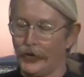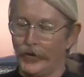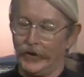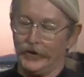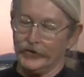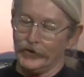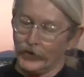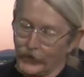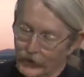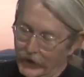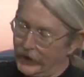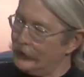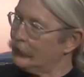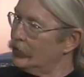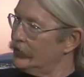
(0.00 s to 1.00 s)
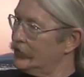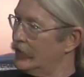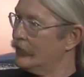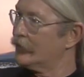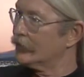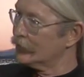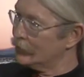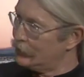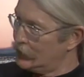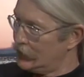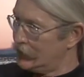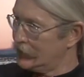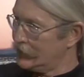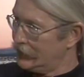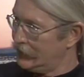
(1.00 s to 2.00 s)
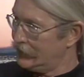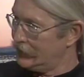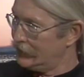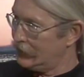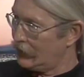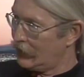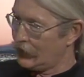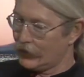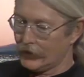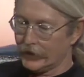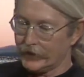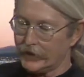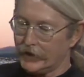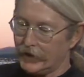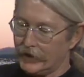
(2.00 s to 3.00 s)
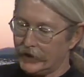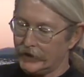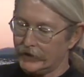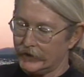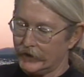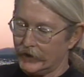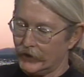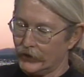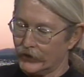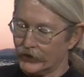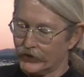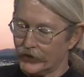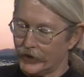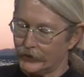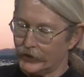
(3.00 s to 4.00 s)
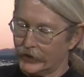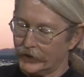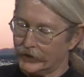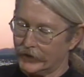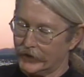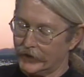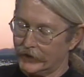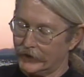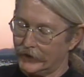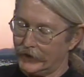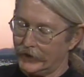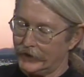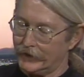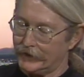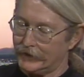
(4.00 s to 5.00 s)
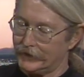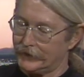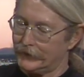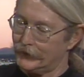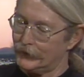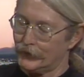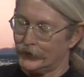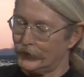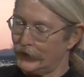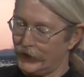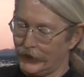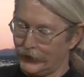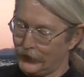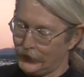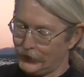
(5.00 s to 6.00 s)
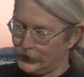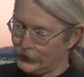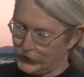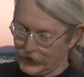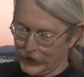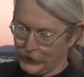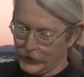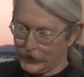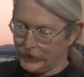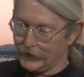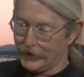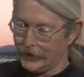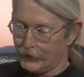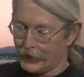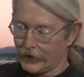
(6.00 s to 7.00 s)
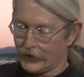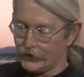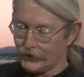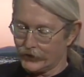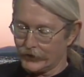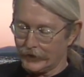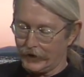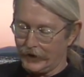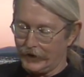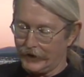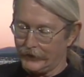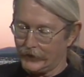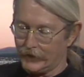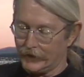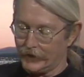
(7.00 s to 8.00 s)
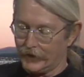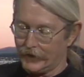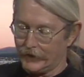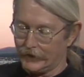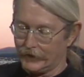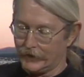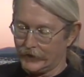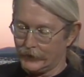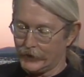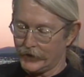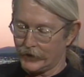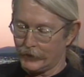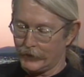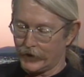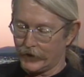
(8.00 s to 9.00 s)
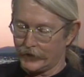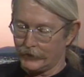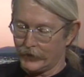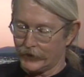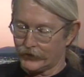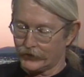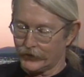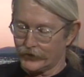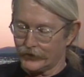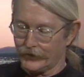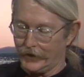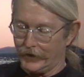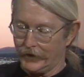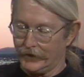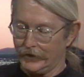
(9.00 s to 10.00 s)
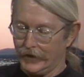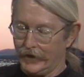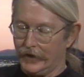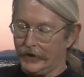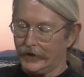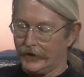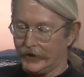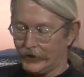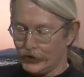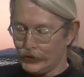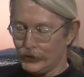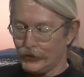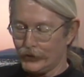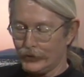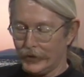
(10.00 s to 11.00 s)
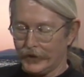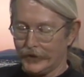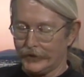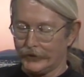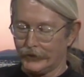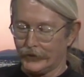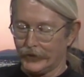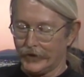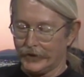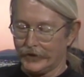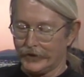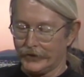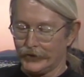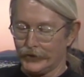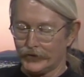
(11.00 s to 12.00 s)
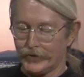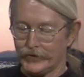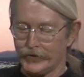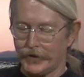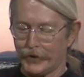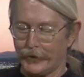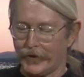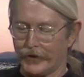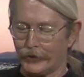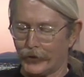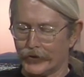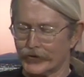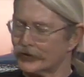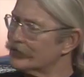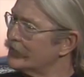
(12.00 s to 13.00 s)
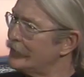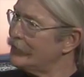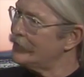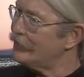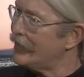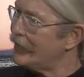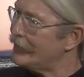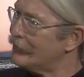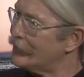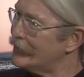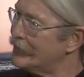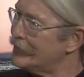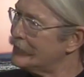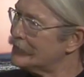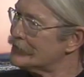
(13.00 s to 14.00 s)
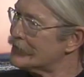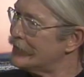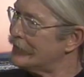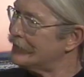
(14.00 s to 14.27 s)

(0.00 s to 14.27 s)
know, you're putting together a little book on the subject of keeping marriages alive and being a married mistress. Can you? You said you had about 75 things